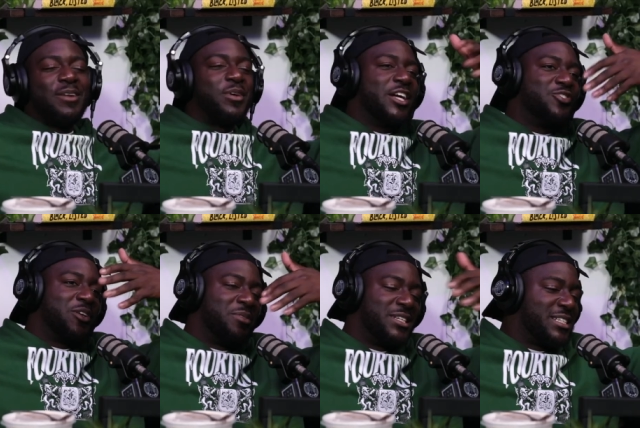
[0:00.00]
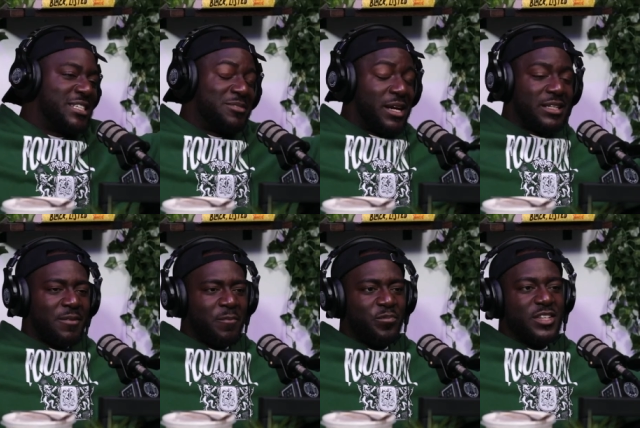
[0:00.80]
Can we get a drink, please? This is mad.
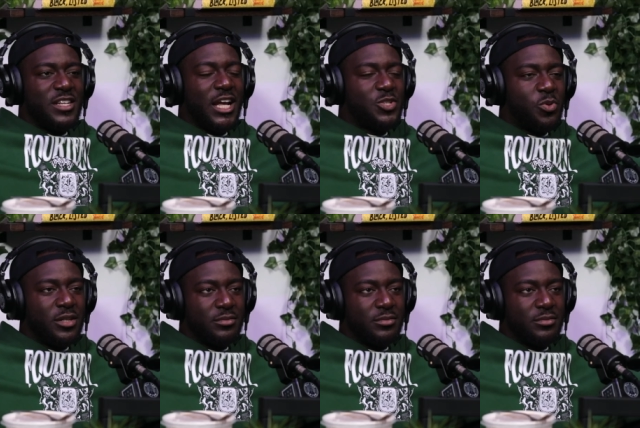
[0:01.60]
Next one.